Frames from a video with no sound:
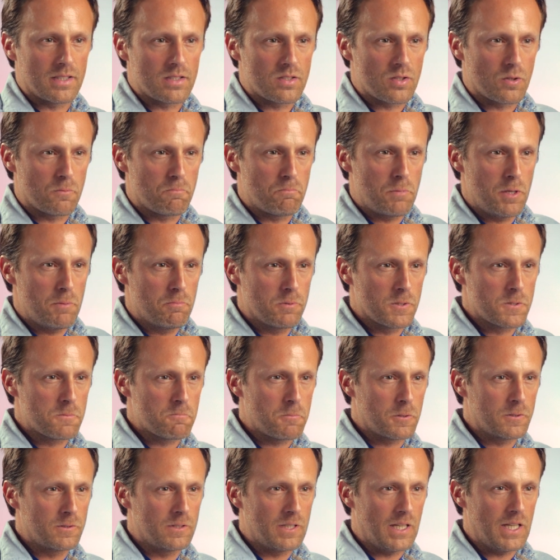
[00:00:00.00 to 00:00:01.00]
And so people
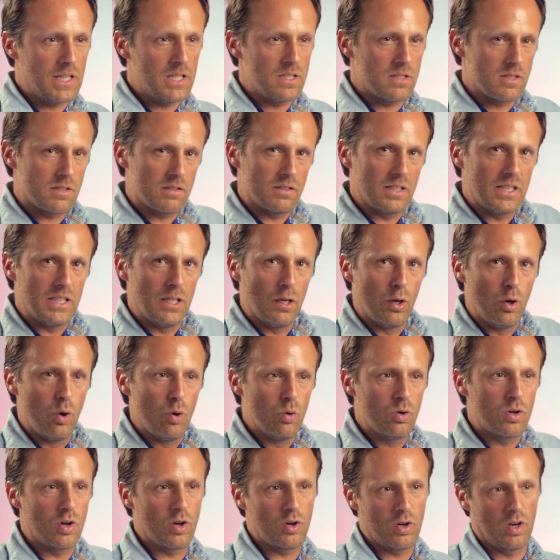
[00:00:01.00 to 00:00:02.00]
spontaneously
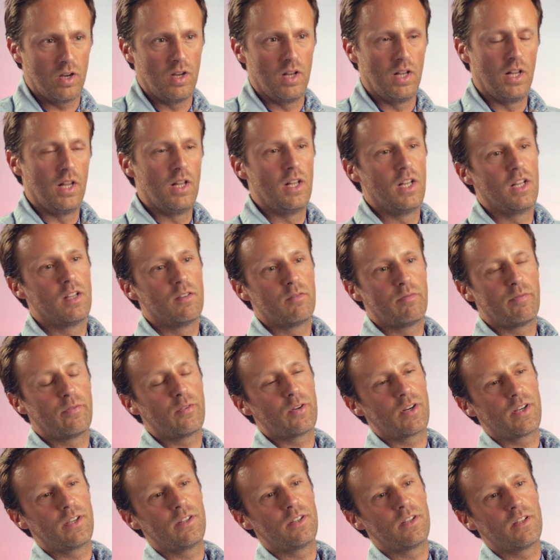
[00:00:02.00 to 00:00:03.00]
look
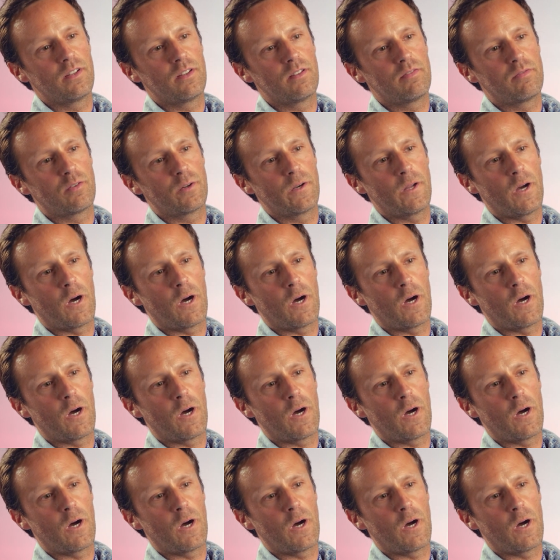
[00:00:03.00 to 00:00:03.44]
for the